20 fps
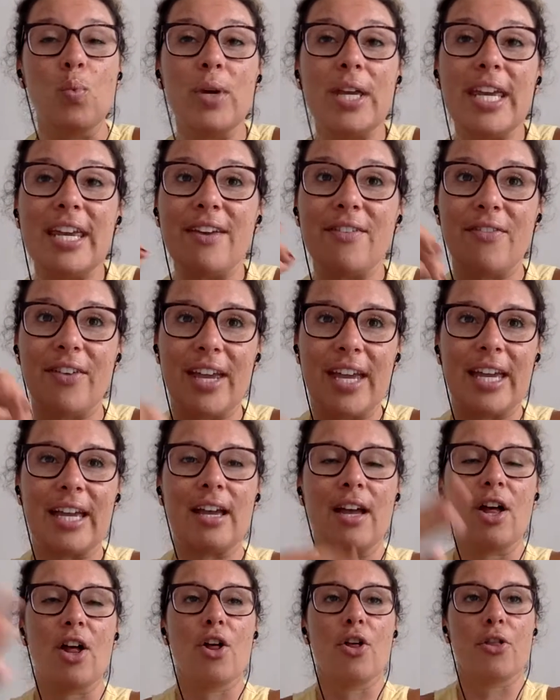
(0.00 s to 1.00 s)
weaving
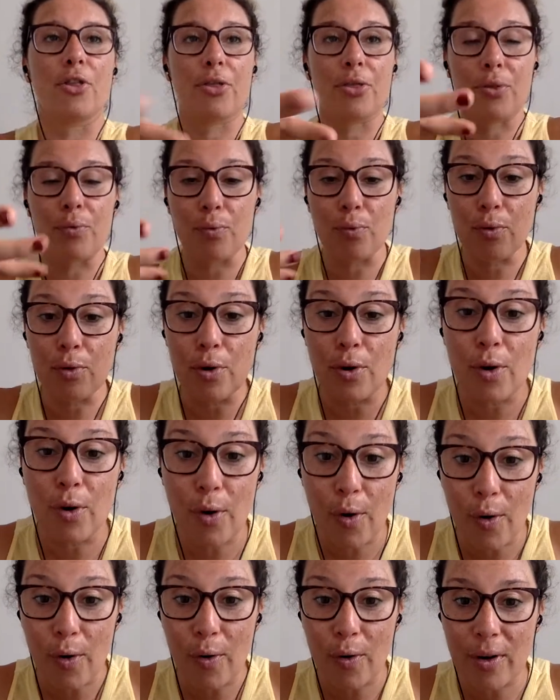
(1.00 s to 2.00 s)

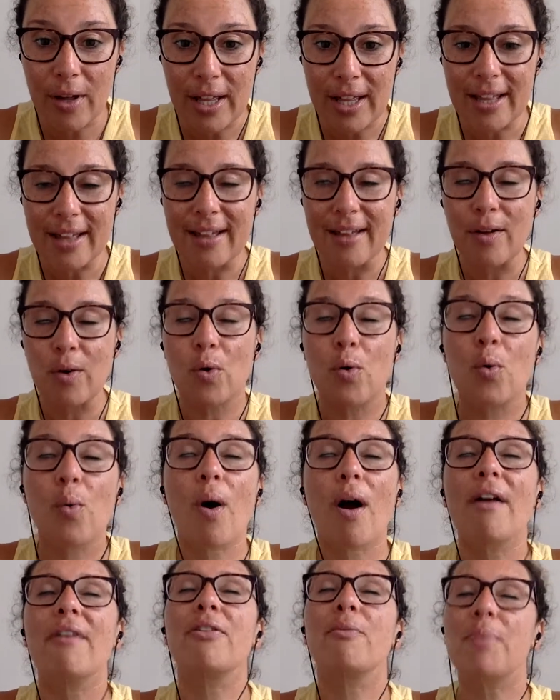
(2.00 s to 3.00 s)
through who
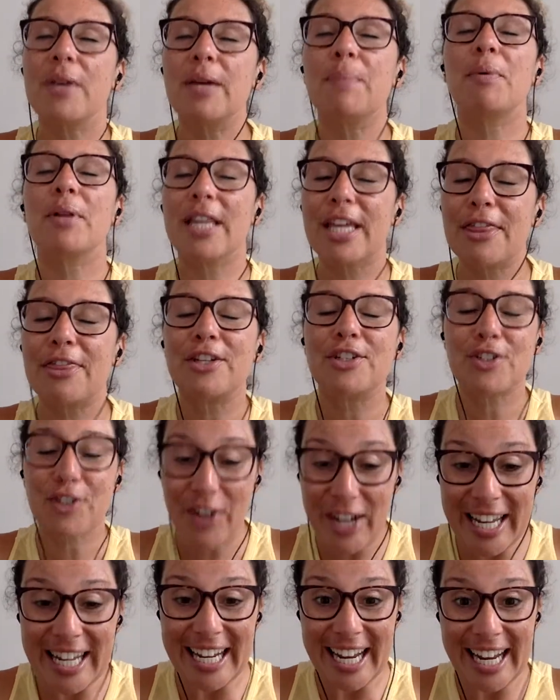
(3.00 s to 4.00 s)
are the people in the
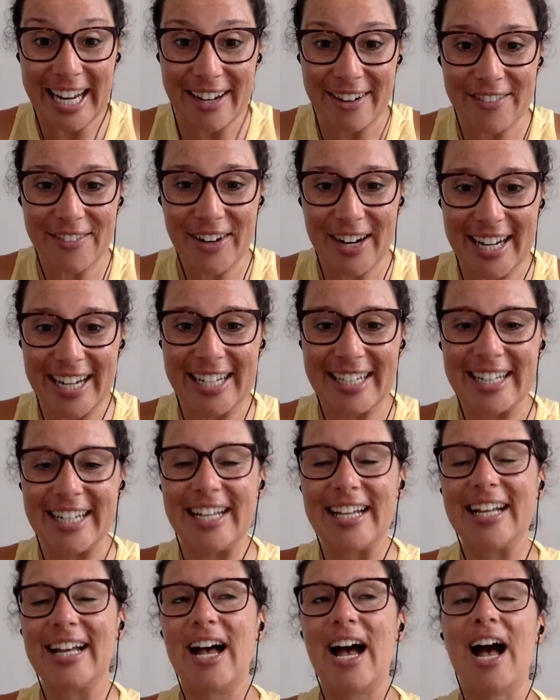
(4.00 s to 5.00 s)
training, right?
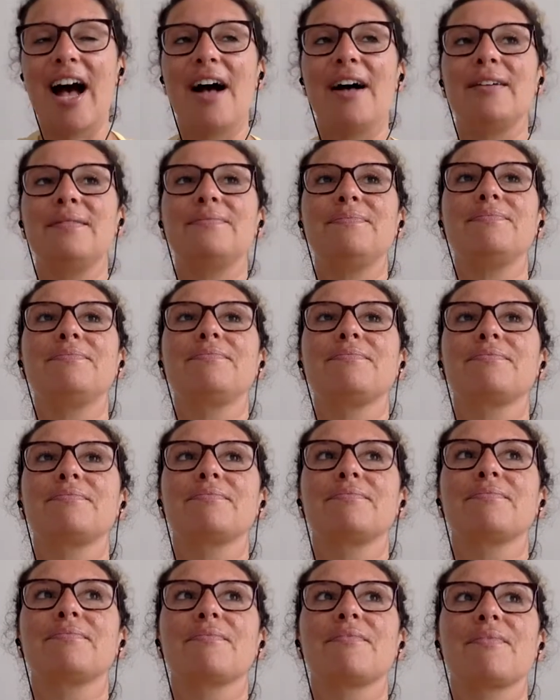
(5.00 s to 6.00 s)
And
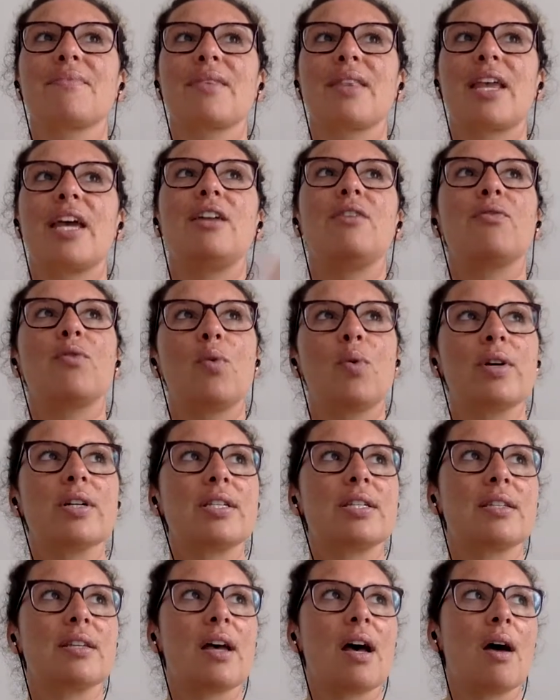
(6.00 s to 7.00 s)
of
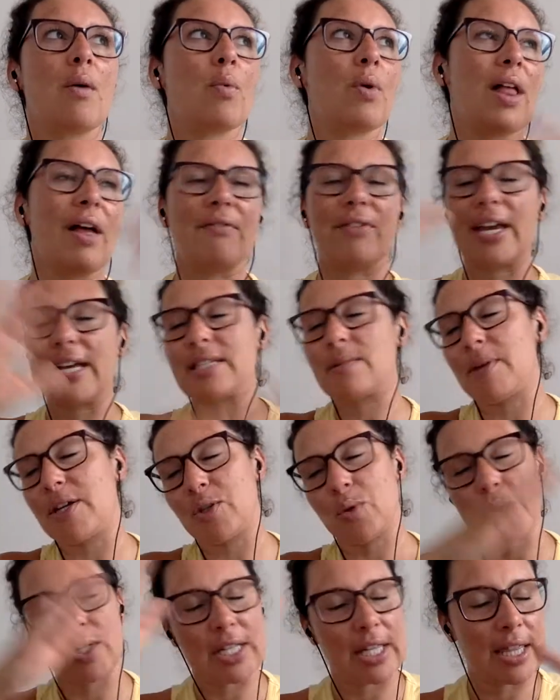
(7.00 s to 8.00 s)
course, we'll have guest
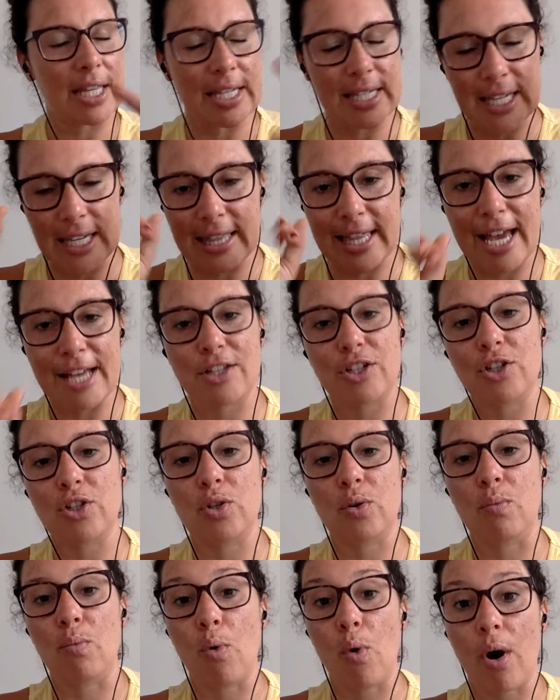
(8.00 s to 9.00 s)
mentors and things like that to
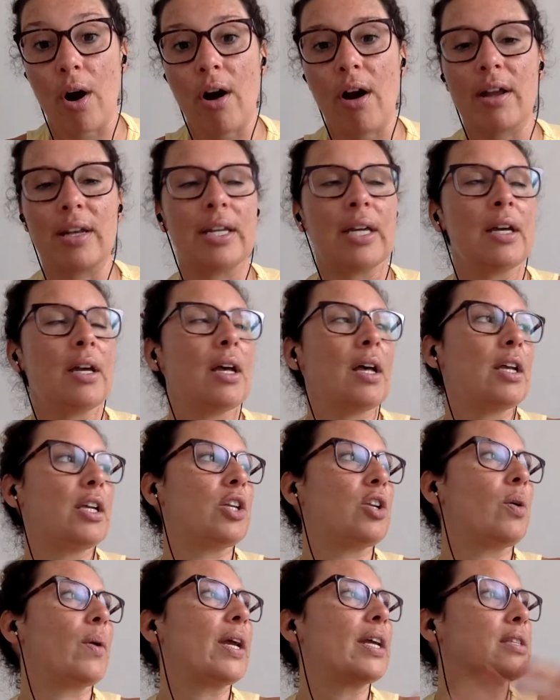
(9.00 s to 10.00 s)
do more on,
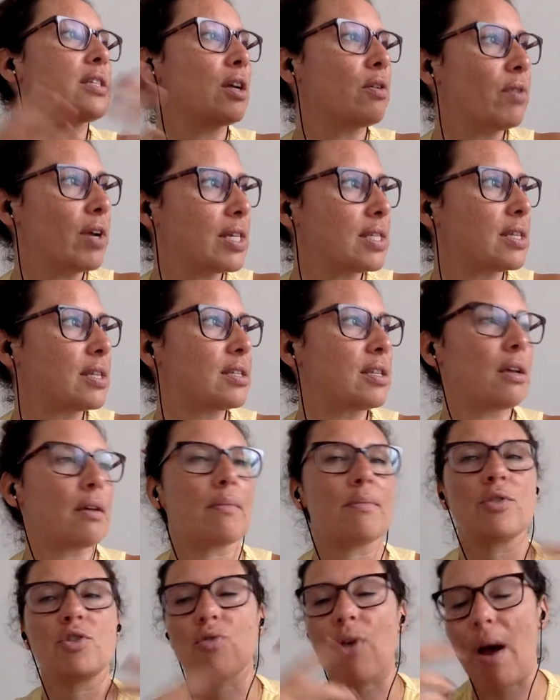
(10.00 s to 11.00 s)

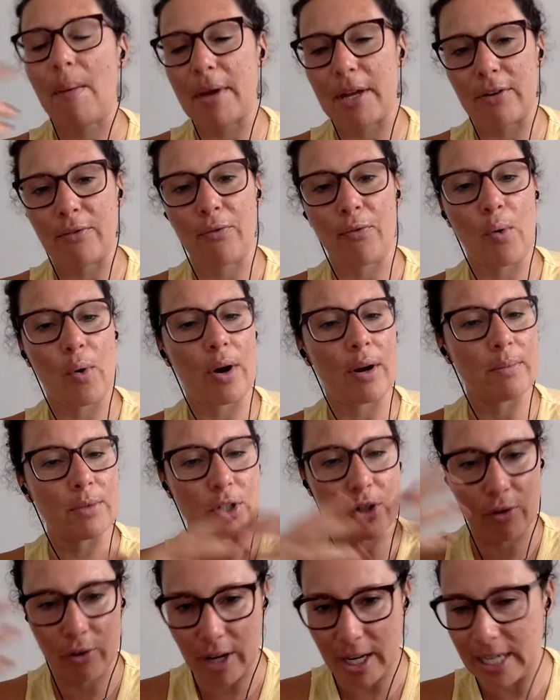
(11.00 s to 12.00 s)
anti-racism,
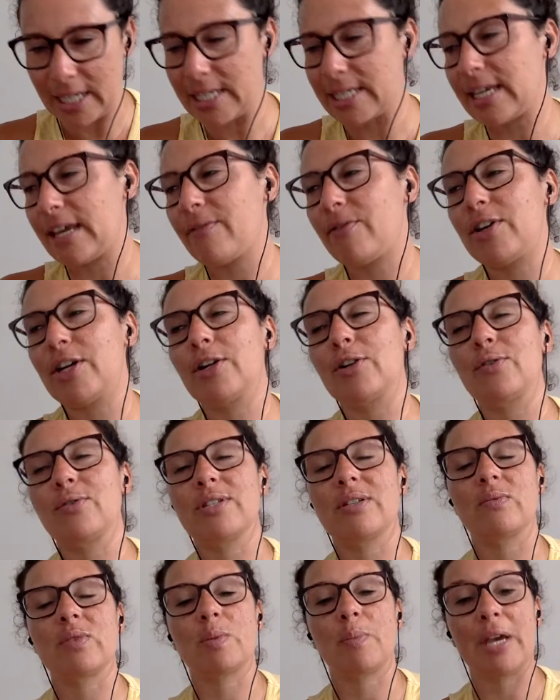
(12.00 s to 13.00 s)
trauma-informed, creating safe and
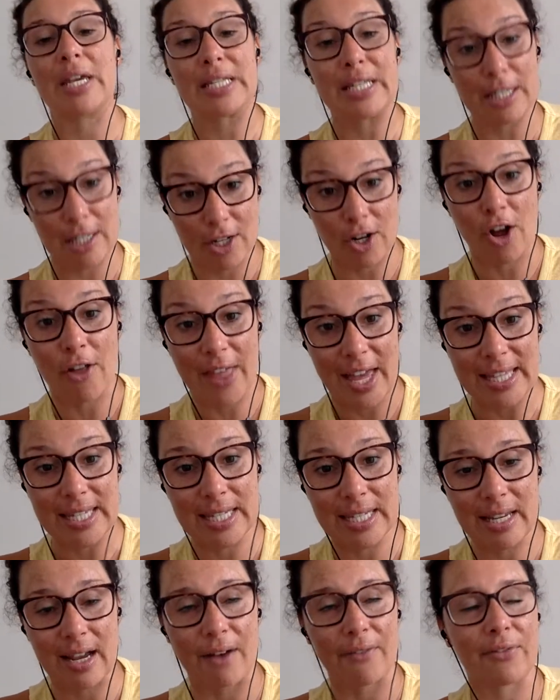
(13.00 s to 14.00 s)
inclusive spaces and all that
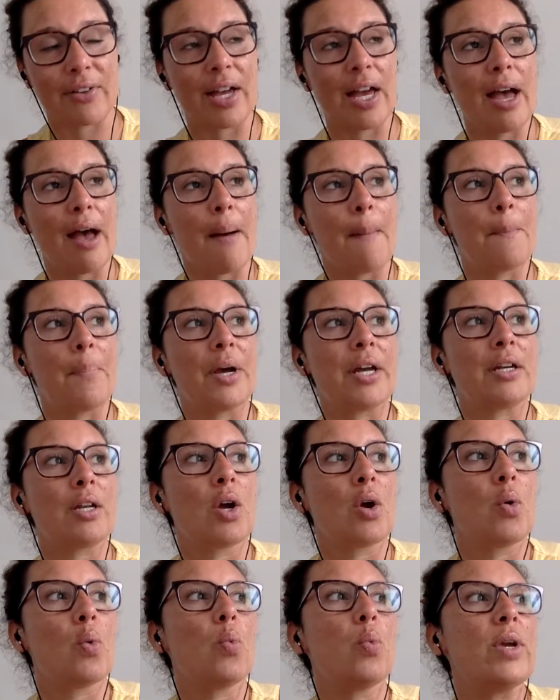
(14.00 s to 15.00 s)
stuff. But
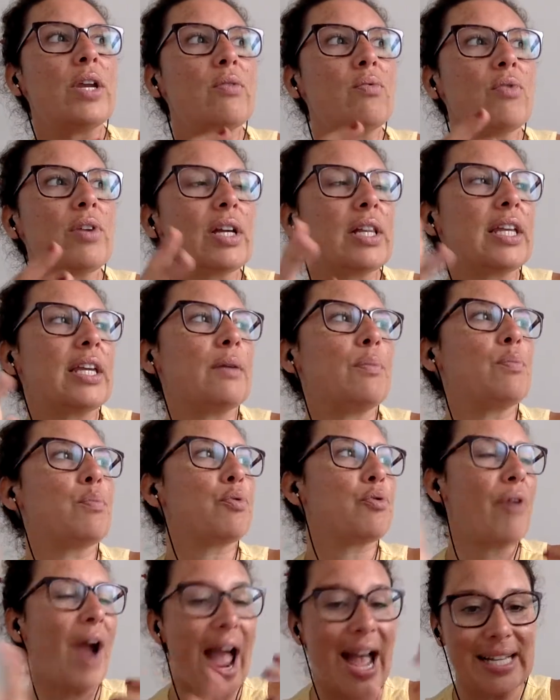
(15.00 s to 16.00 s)
we really
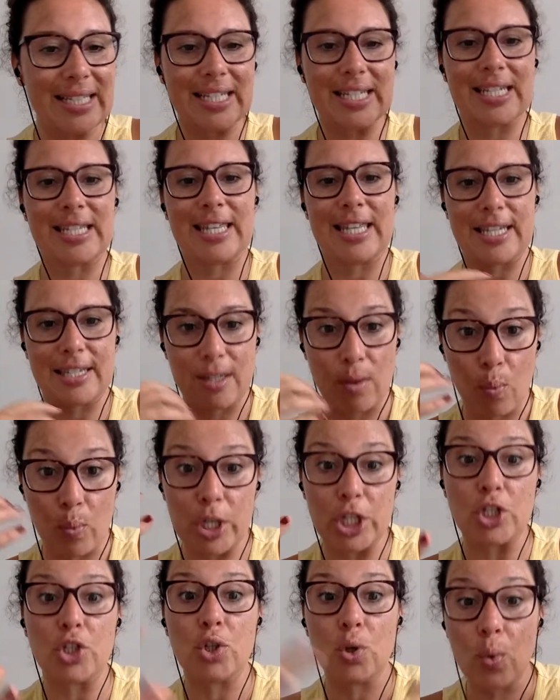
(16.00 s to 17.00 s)
practice this and
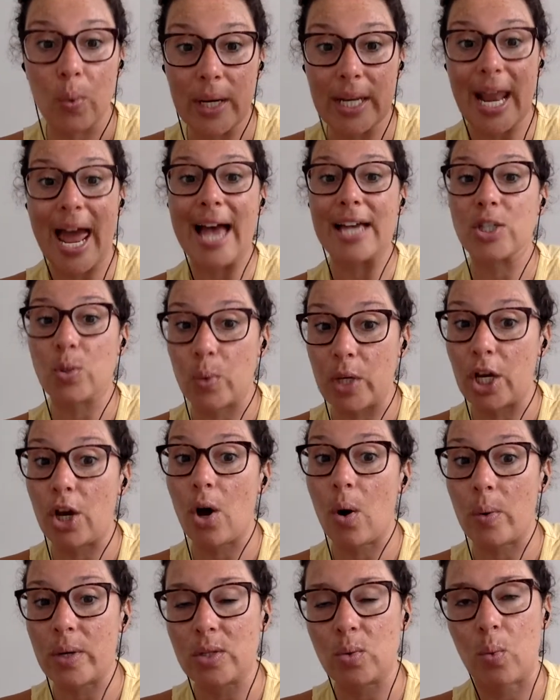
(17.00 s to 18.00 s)
we do it as we
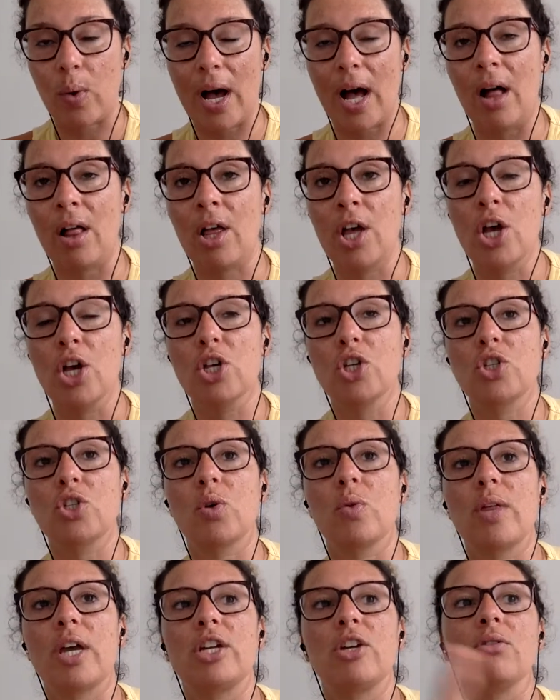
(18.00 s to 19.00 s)
go as well,
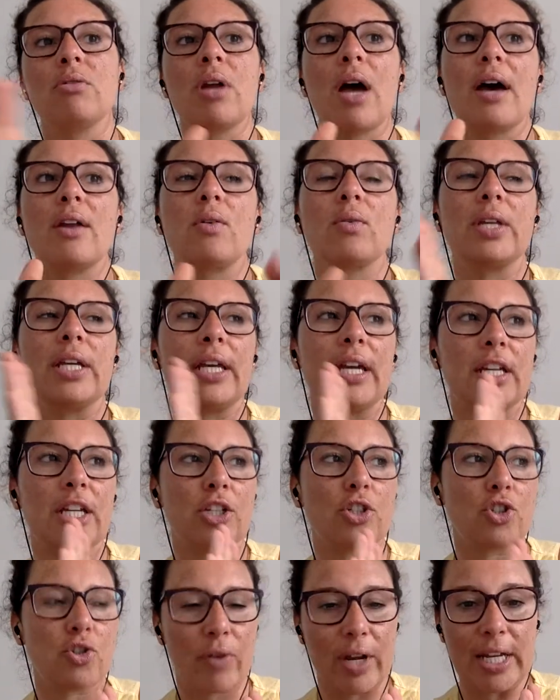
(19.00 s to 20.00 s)
so that you're not only
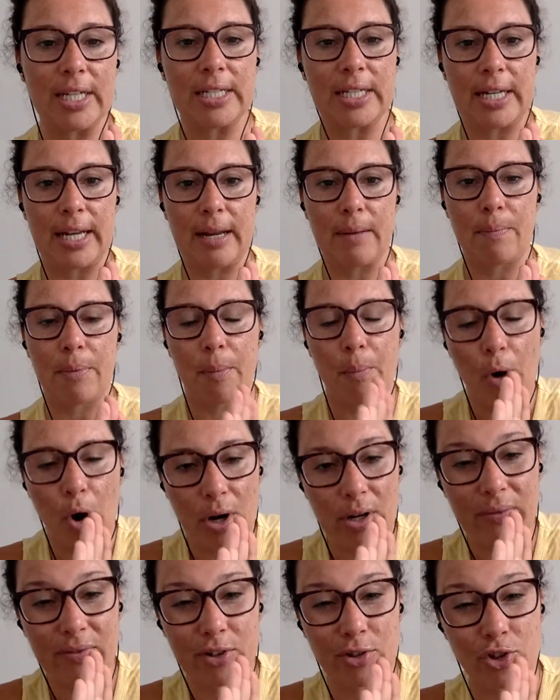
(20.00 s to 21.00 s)
getting trained in it, but
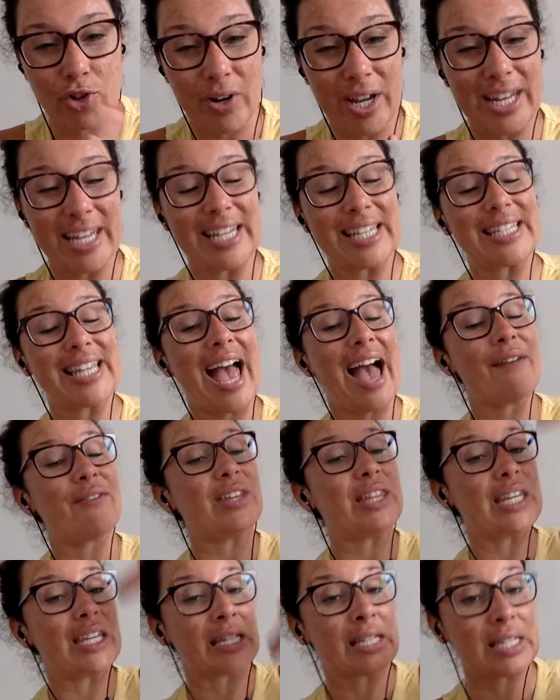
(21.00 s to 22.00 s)
part of your training is
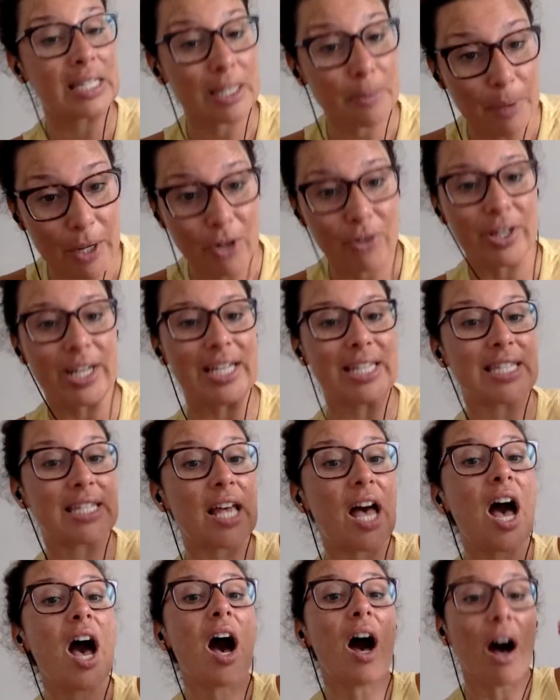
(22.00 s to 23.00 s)
having the experience
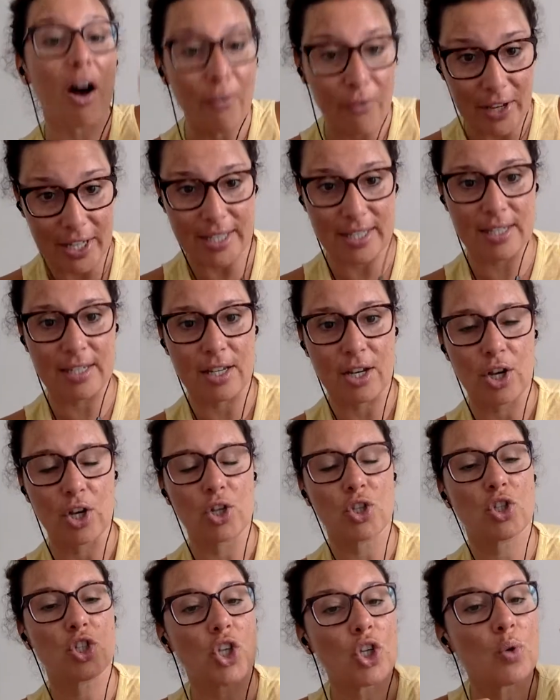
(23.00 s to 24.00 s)
of it,
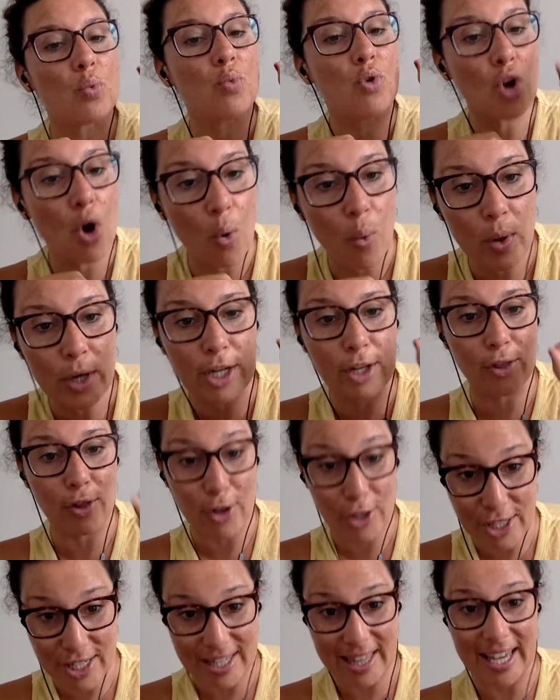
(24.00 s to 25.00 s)
so you know what it
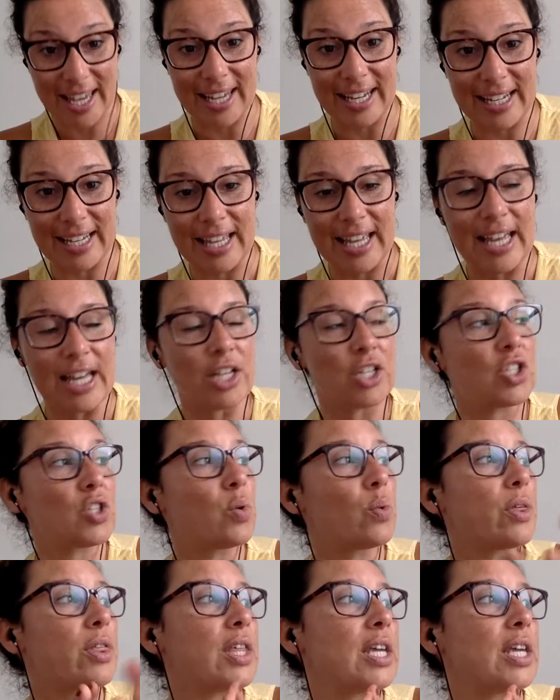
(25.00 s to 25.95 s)
looks like. So